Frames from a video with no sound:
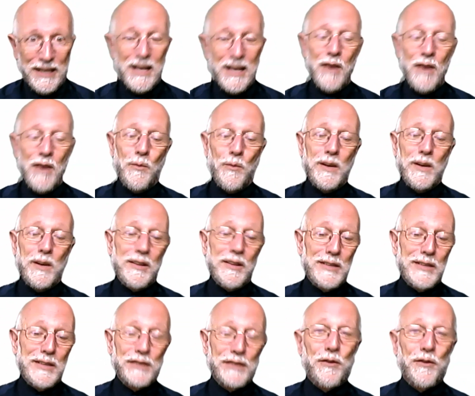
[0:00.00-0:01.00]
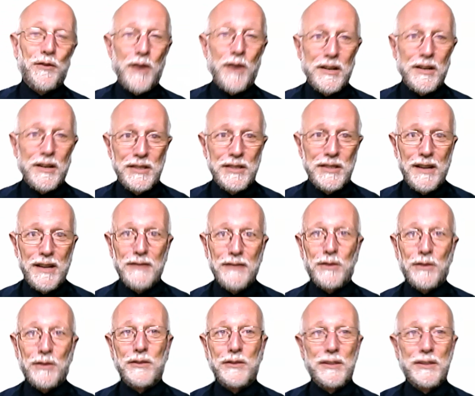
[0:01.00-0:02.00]
whether it's for ourselves
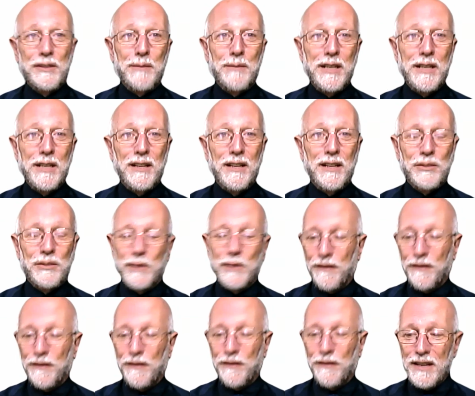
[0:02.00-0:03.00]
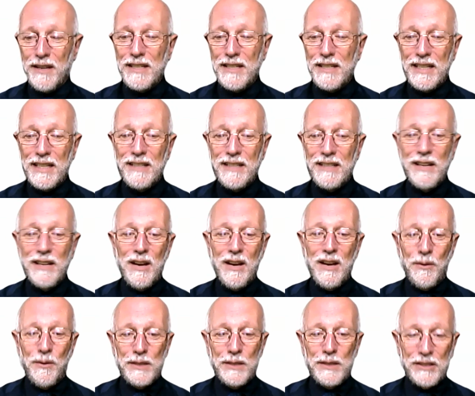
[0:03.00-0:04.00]
or for somebody else. We define a need,
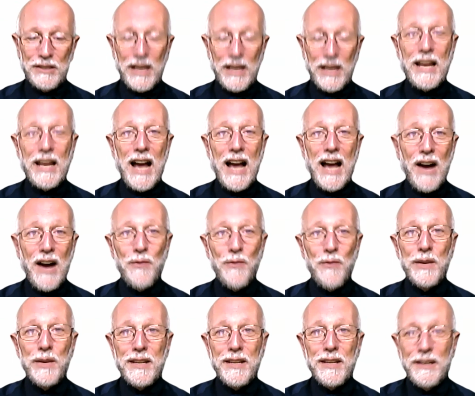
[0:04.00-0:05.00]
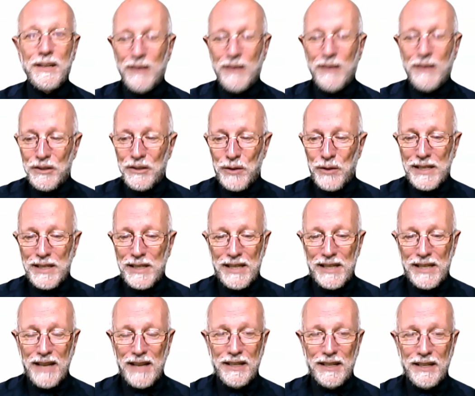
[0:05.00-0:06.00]
we decide how we can address
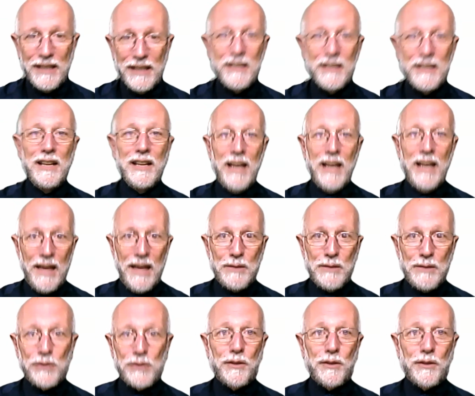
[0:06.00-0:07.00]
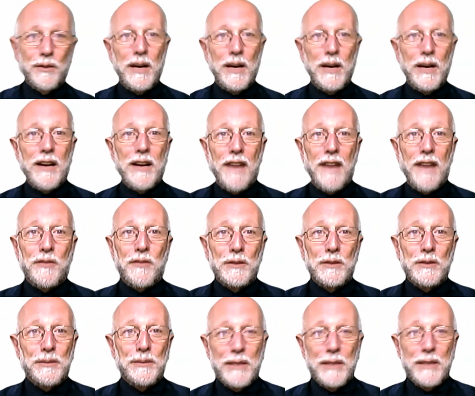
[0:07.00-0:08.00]
that need, and we circle around
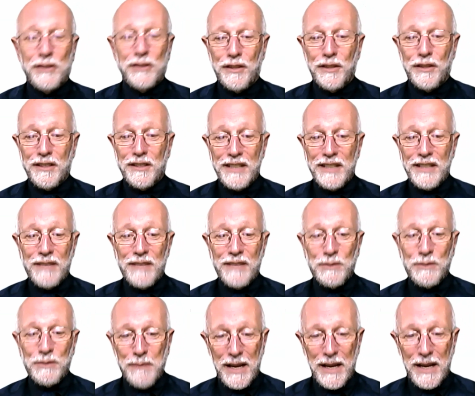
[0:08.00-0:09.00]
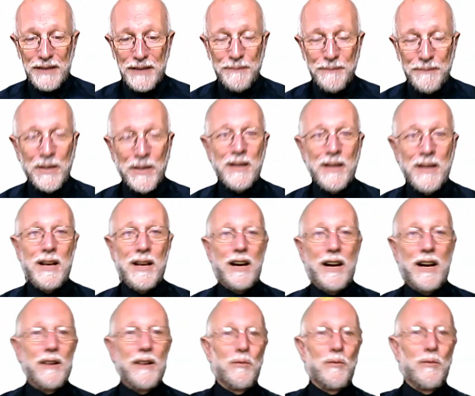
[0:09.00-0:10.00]
afterwards to make sure that the need was met.
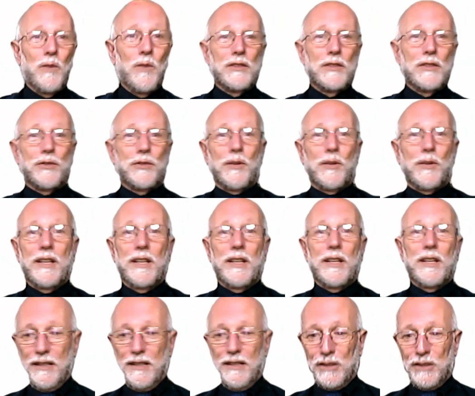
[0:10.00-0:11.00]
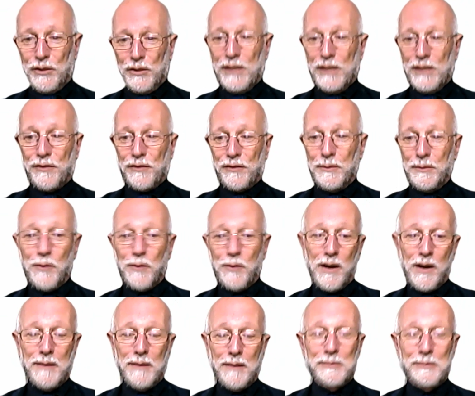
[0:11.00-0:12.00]
One story illustrates for me
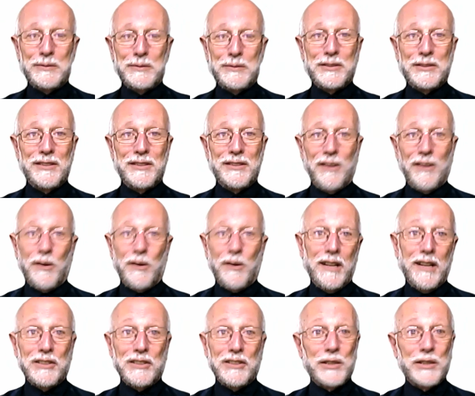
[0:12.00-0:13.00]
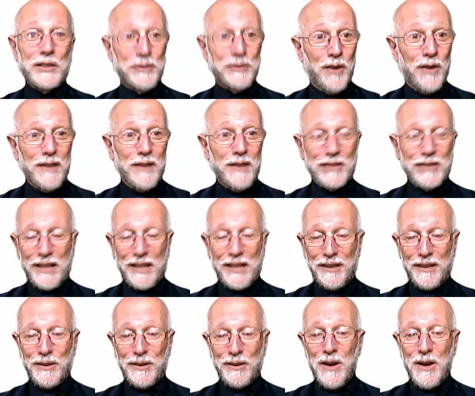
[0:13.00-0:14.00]
illustrates for all of us, I
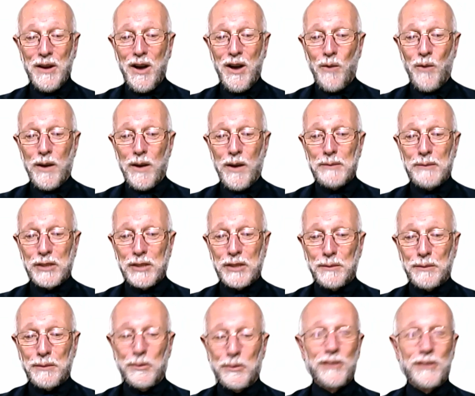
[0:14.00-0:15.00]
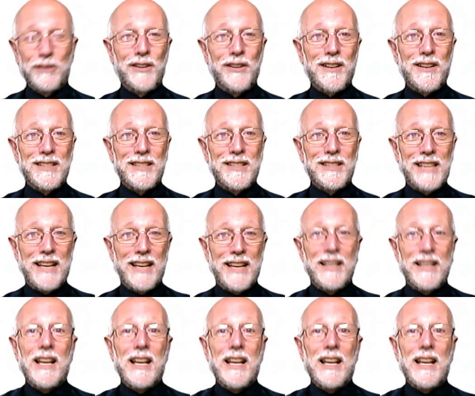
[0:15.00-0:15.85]
think, why I'm such a bulldog on saying,